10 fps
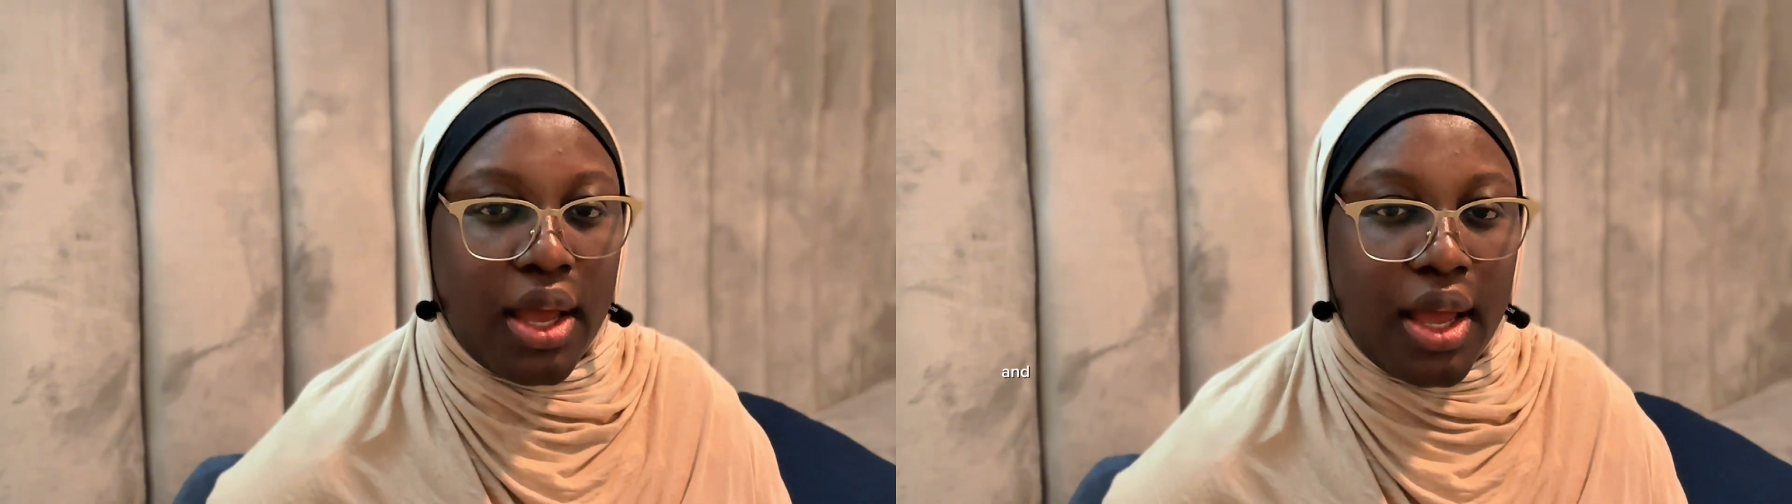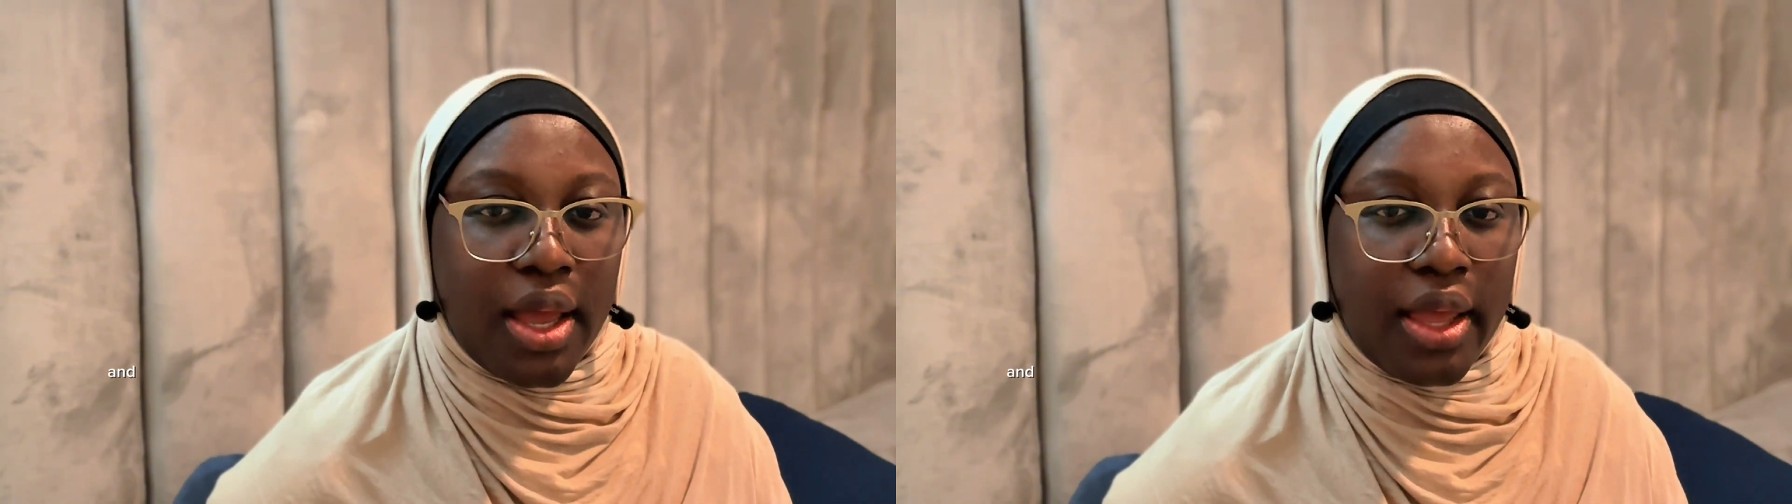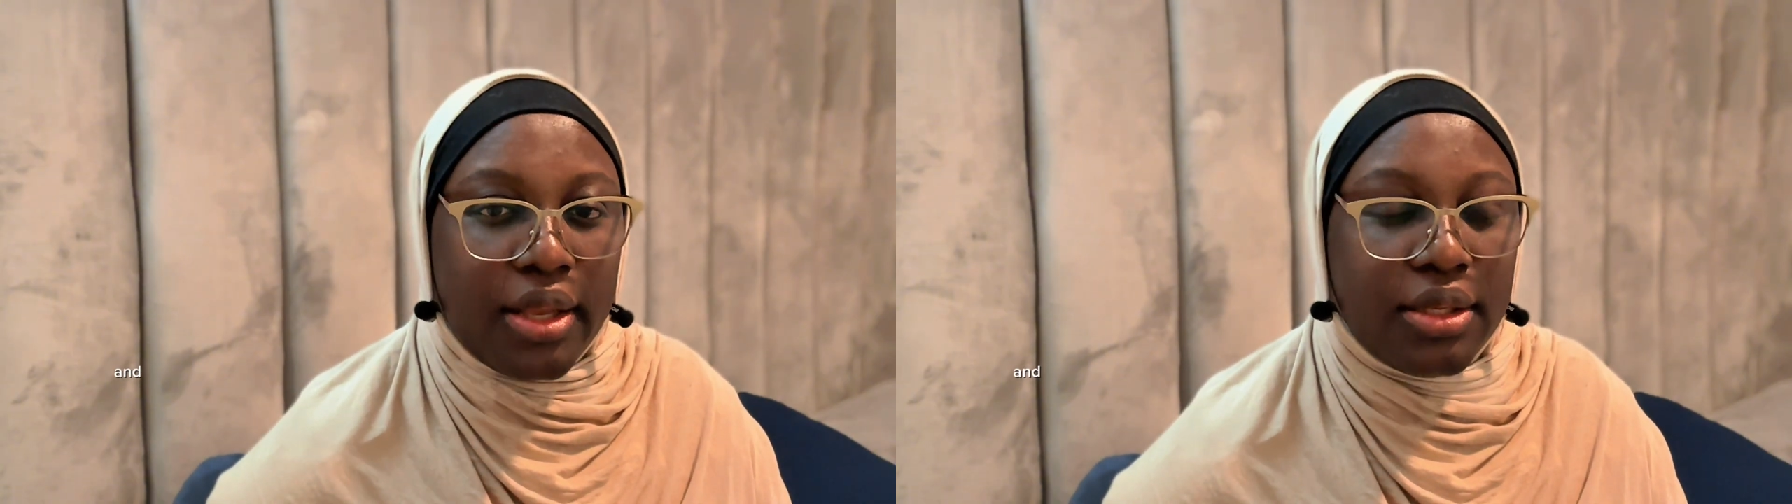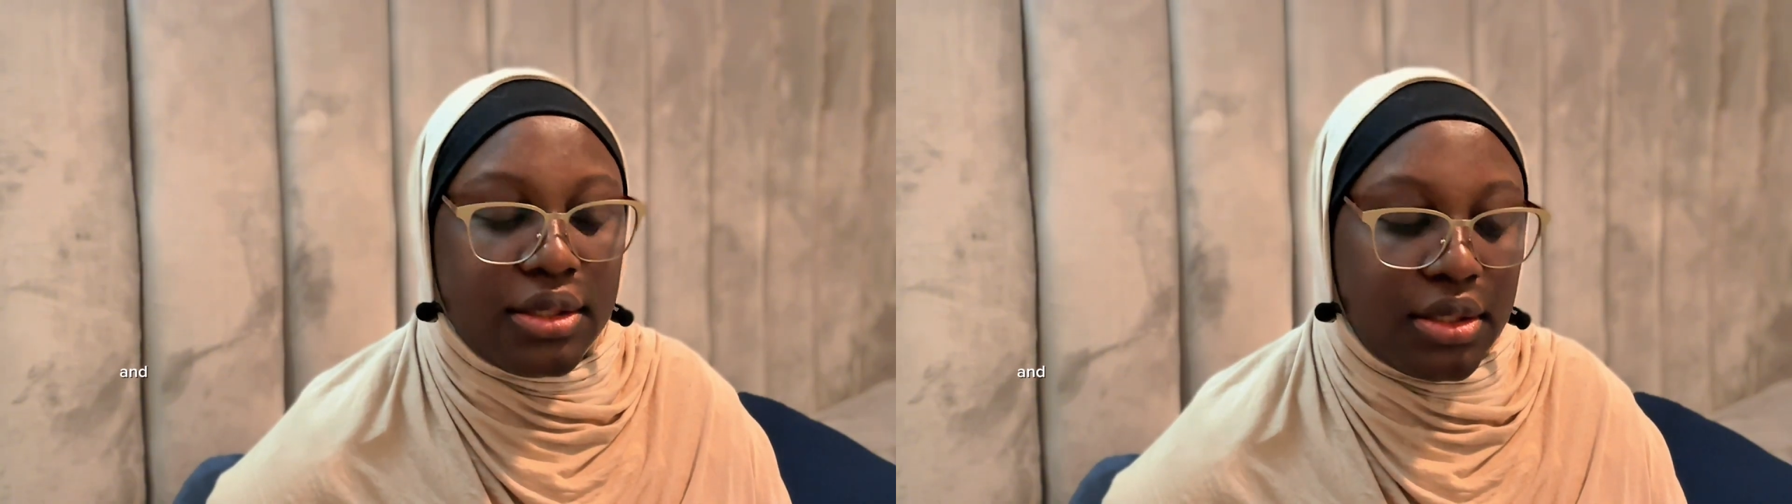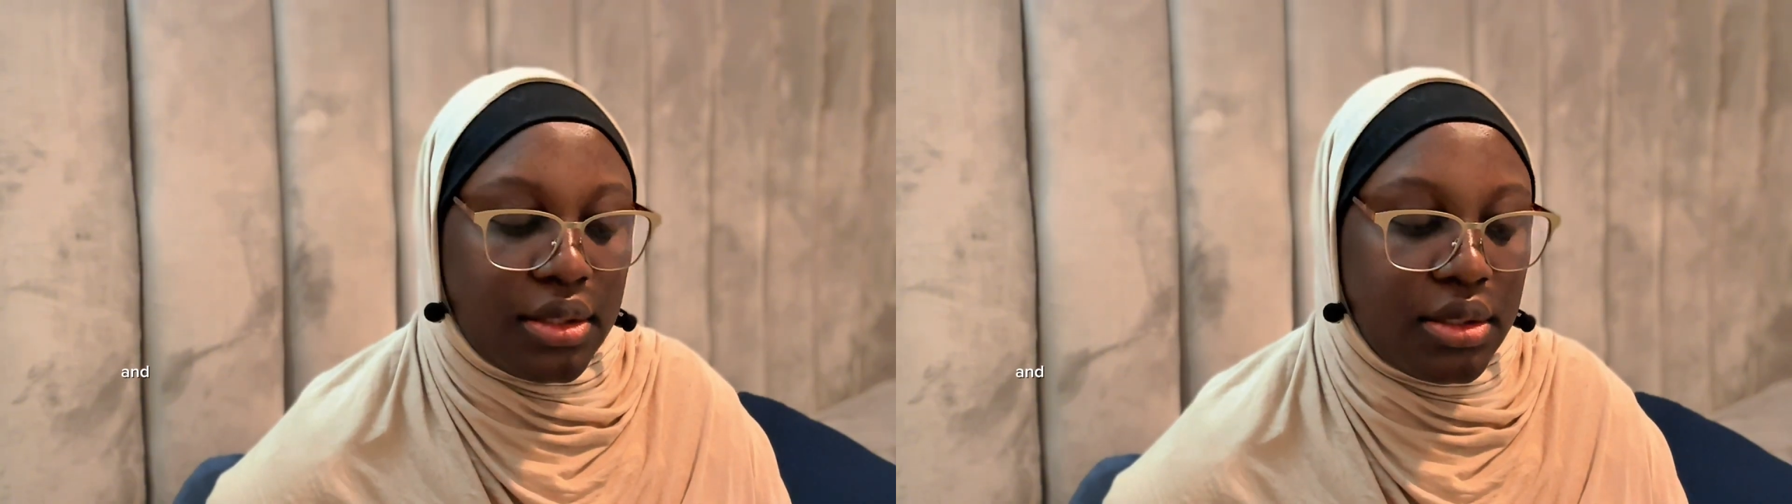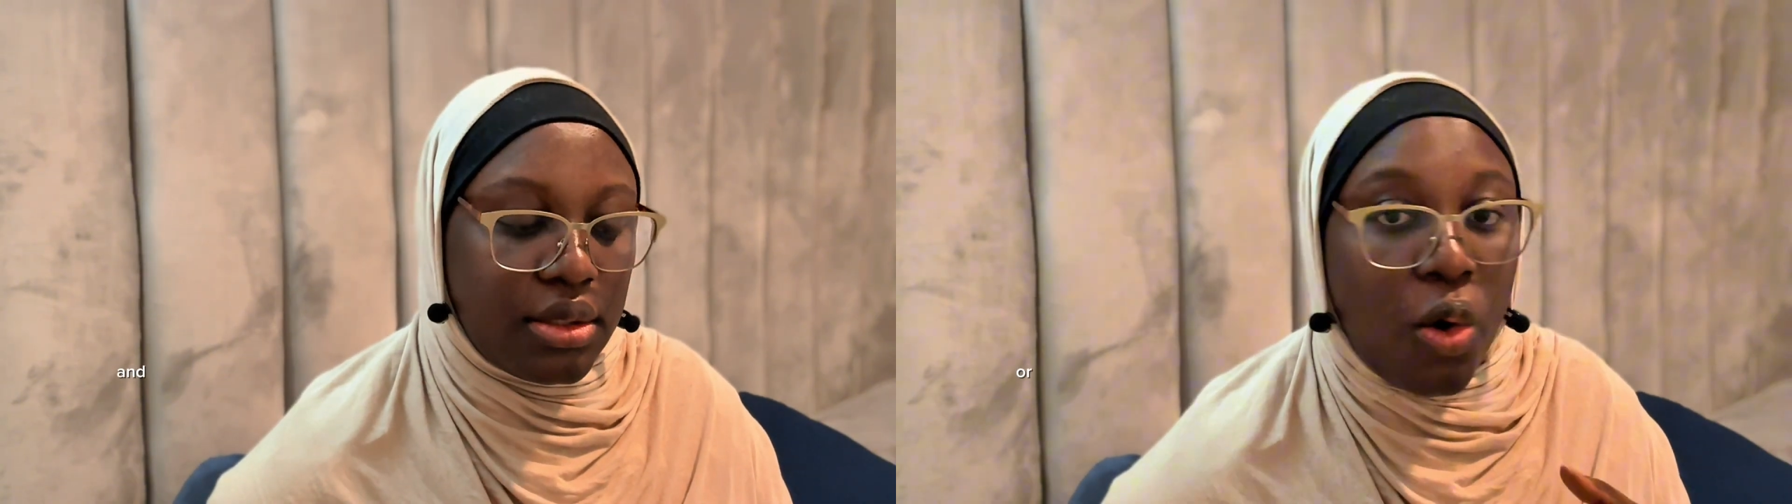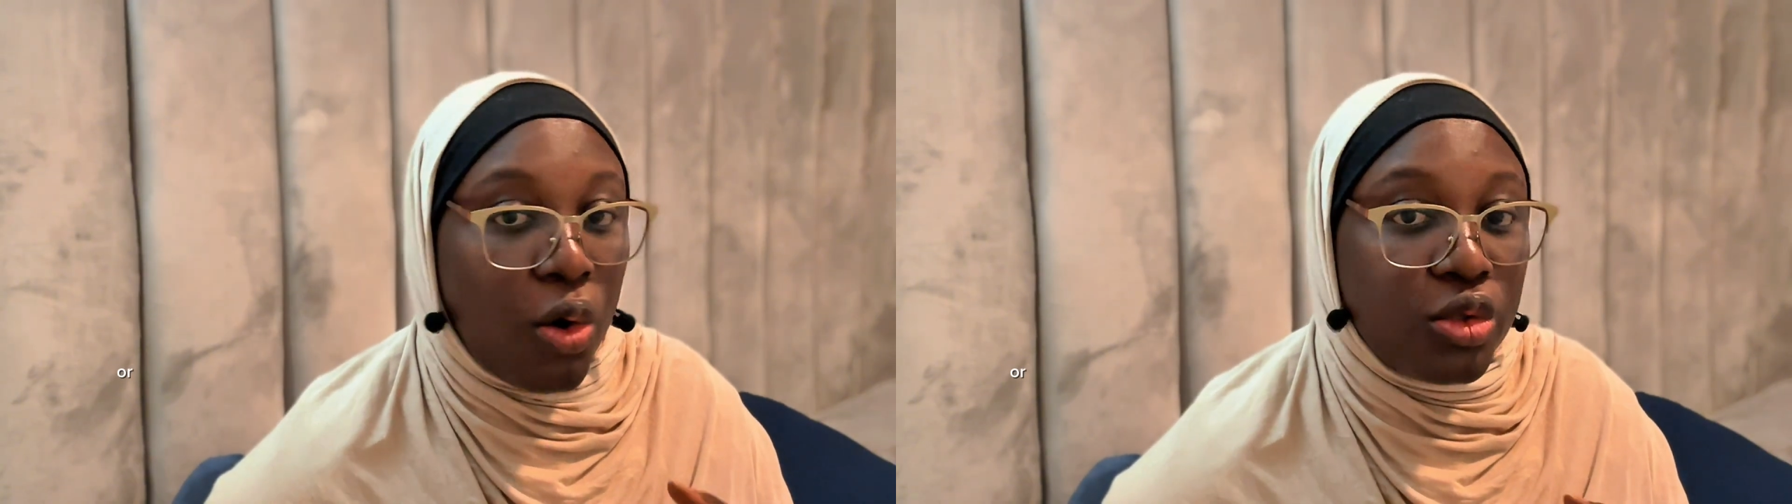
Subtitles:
And or